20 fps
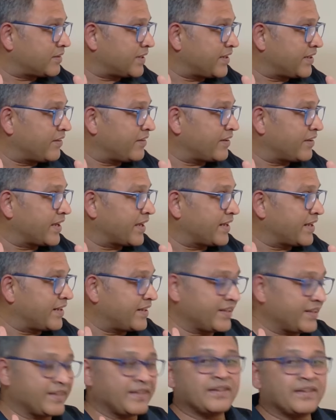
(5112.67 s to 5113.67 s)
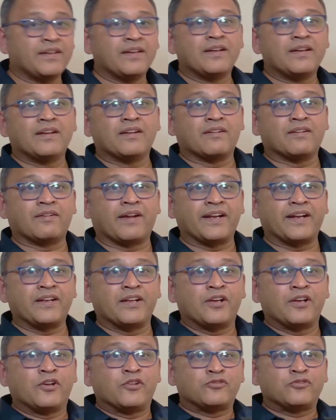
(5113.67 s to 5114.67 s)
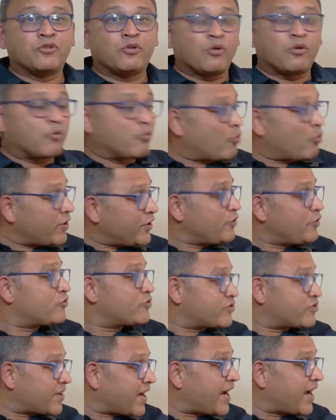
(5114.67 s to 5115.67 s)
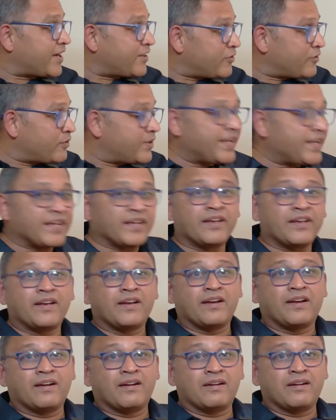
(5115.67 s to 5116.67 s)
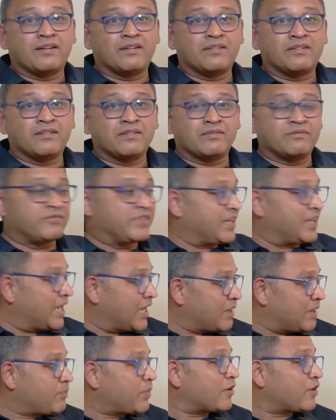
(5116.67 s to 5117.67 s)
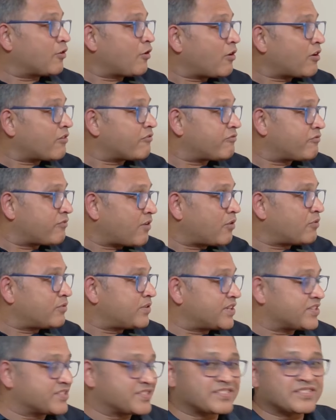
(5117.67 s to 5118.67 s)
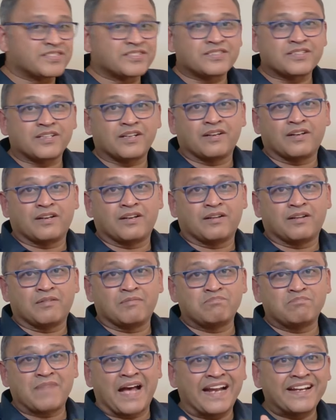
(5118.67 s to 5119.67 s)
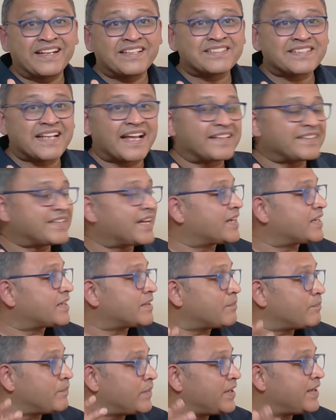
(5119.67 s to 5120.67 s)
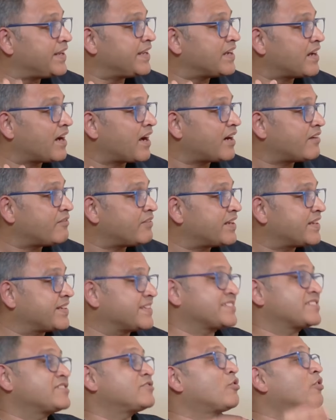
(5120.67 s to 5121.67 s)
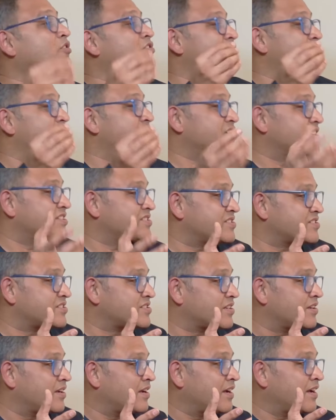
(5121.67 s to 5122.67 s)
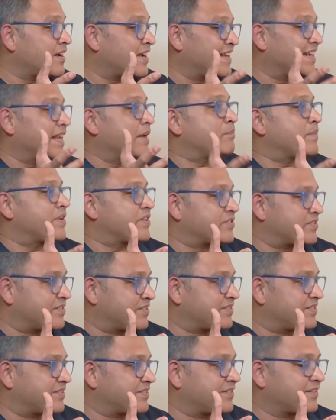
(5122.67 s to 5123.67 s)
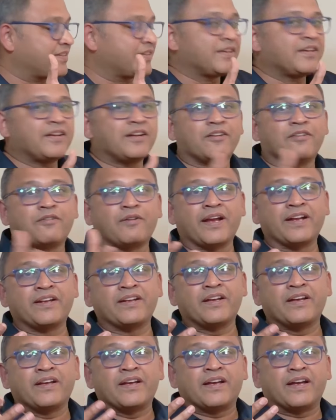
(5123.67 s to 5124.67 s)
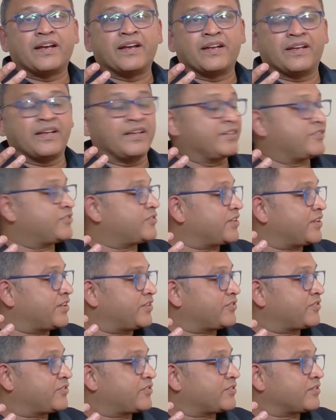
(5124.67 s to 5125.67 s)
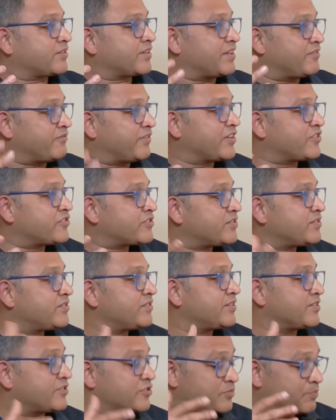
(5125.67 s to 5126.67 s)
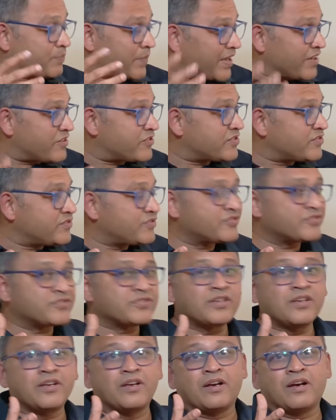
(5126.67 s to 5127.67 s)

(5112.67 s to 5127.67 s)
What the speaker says: in reality, right? So what you shared today will help a lot of founders understand that building hardware is not just an ambition, right? It's conviction, it's patience.